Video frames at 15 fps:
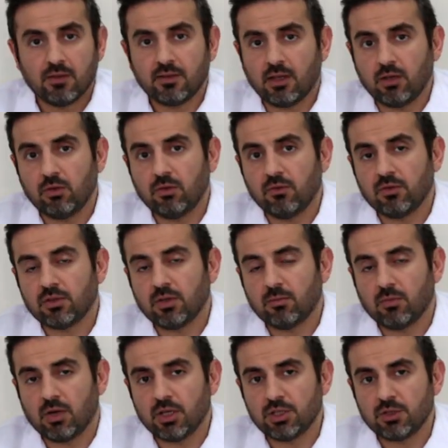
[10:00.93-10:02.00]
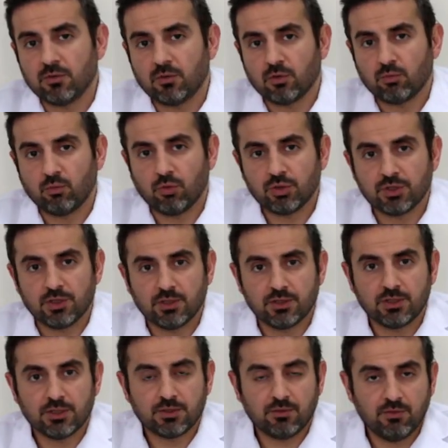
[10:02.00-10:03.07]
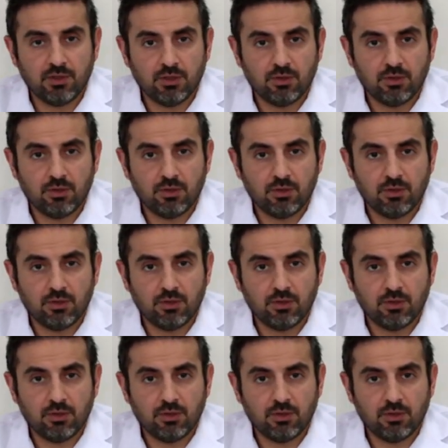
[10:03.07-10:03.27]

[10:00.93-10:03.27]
Thank you very much for watching this